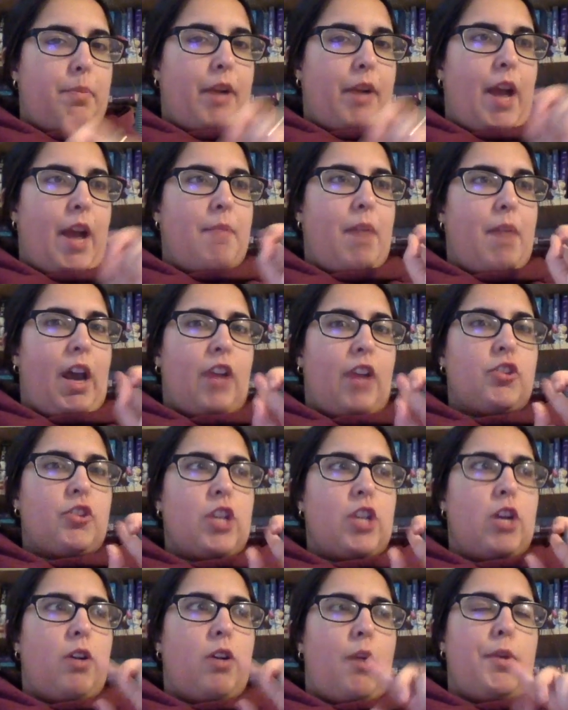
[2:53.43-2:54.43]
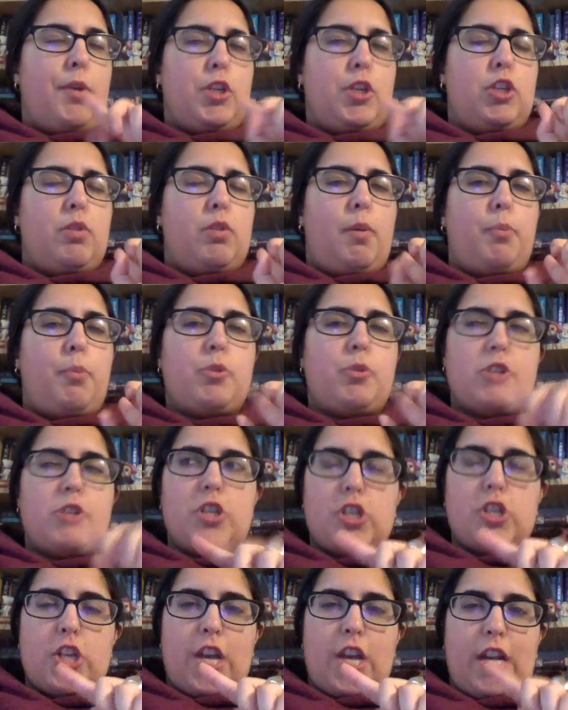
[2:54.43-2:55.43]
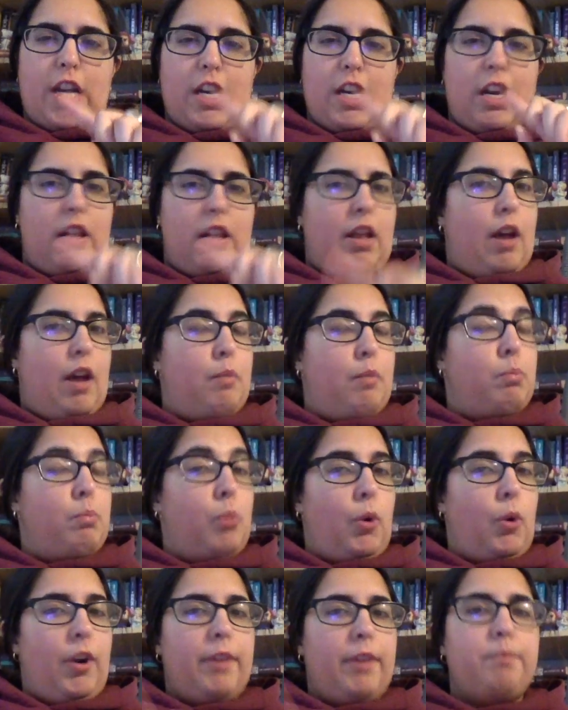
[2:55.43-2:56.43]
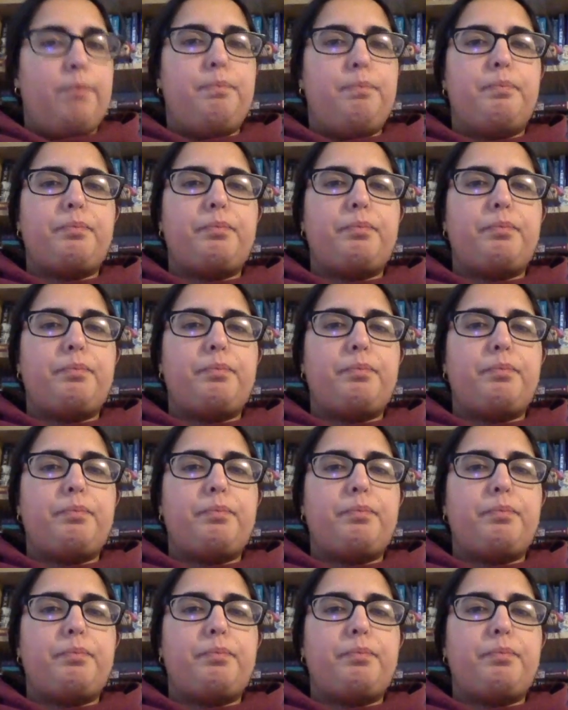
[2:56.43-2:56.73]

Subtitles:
but I'm actually growing to appreciate it a lot more.